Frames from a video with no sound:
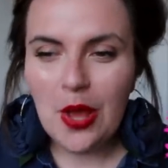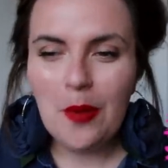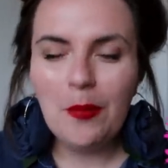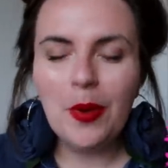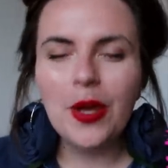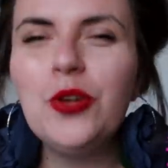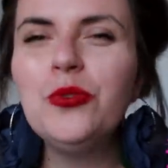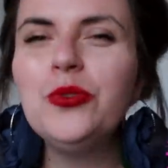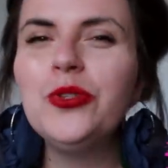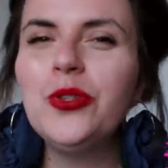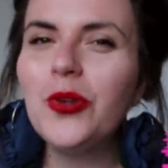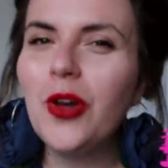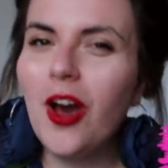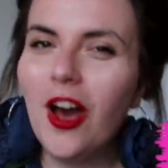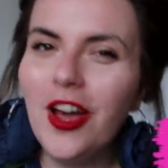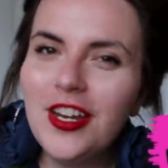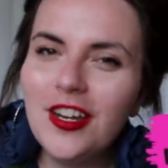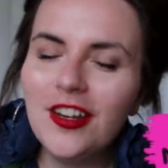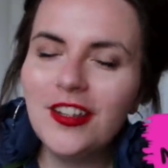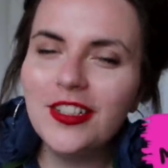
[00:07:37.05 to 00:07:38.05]
But I also
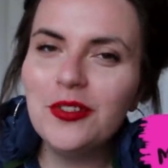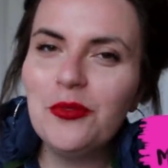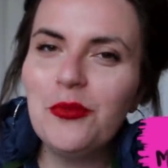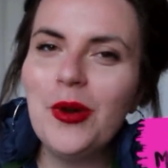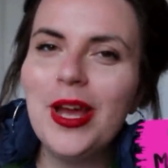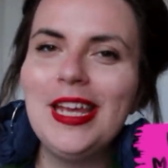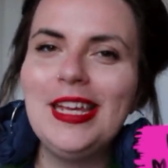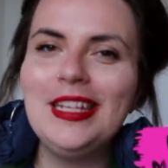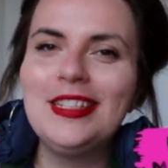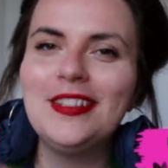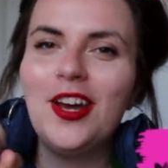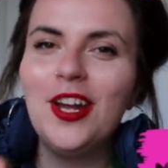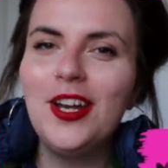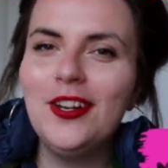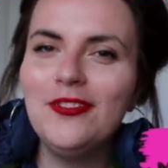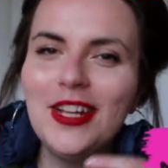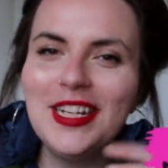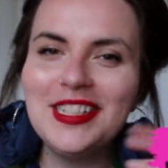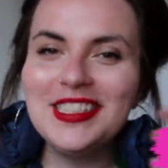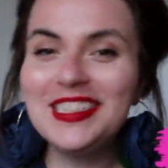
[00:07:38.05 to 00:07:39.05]
kind of like the way it's kind
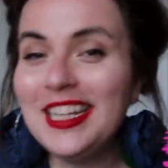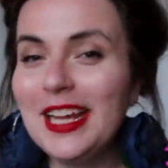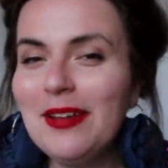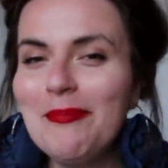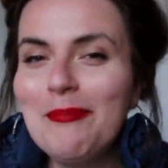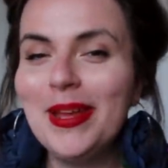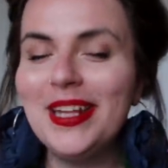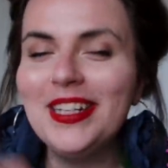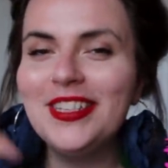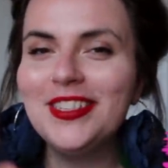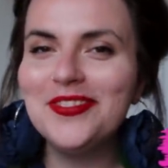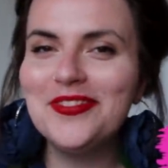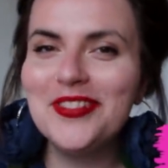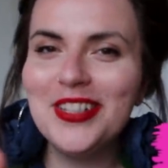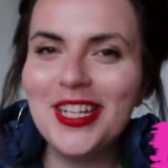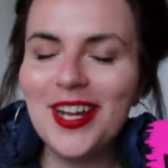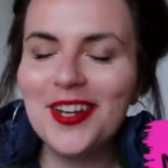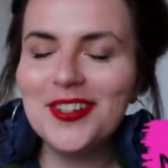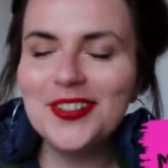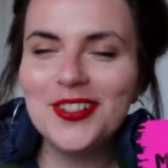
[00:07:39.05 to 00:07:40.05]
of like tidbits of
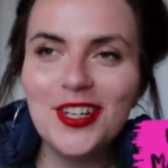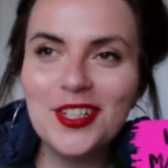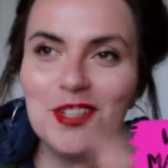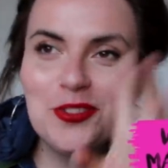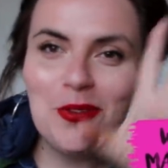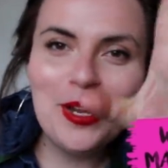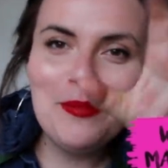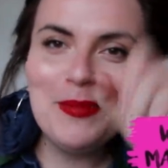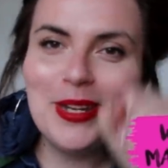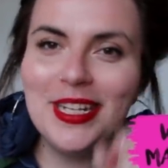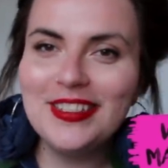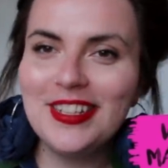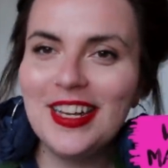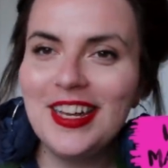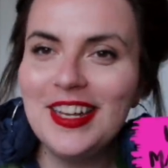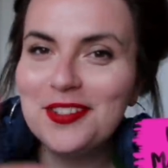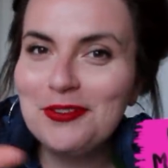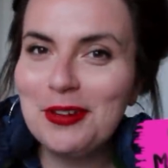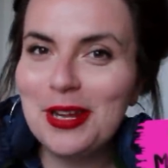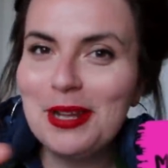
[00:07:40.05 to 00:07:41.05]
videos, like 20 minutes
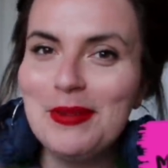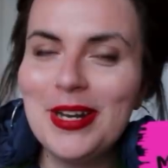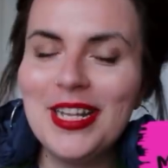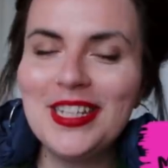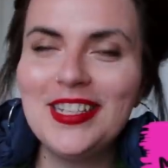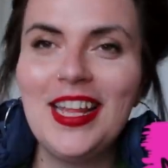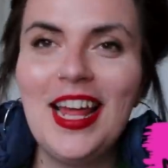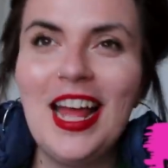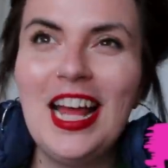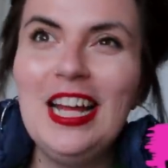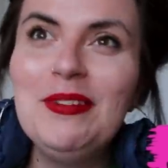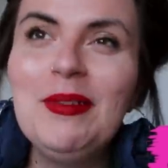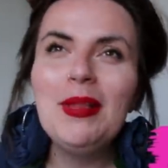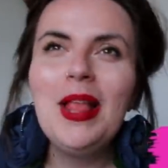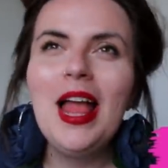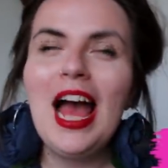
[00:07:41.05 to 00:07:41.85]
here, 20 minutes there.